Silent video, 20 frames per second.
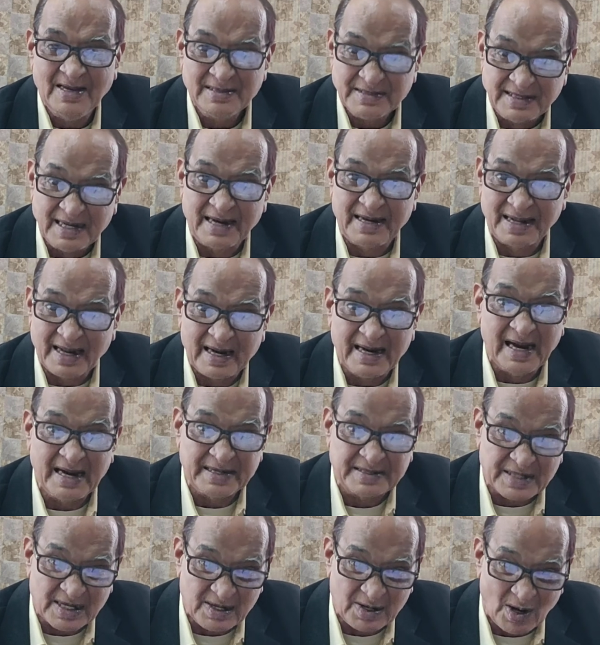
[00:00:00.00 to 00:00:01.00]

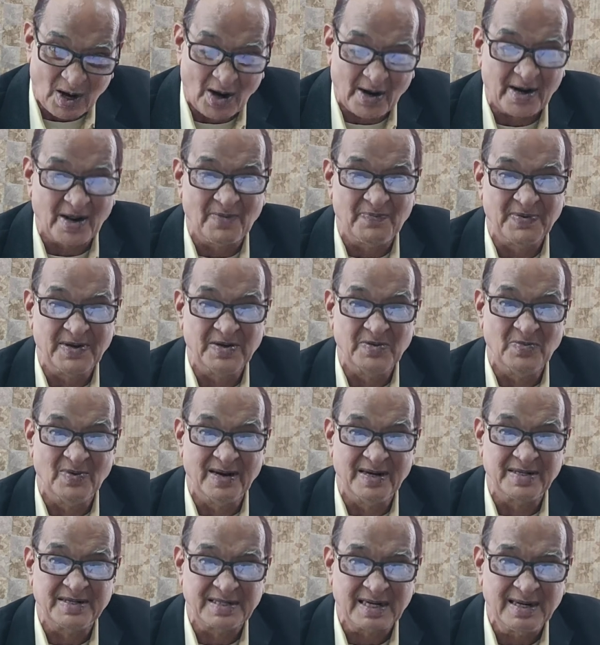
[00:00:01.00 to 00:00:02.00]
generate a lot of
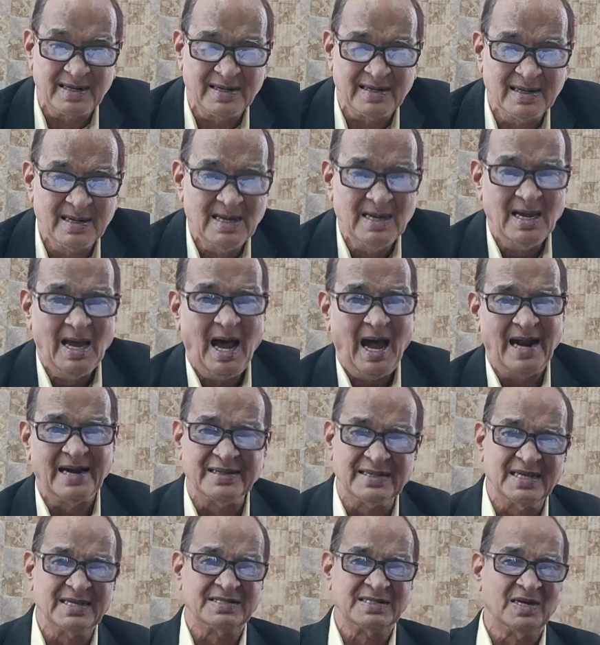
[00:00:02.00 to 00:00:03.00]
invention and
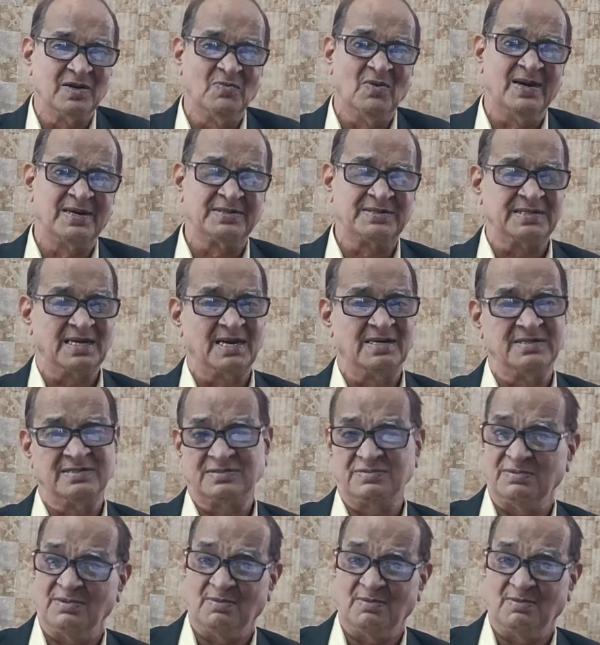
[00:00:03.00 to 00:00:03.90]
these inventions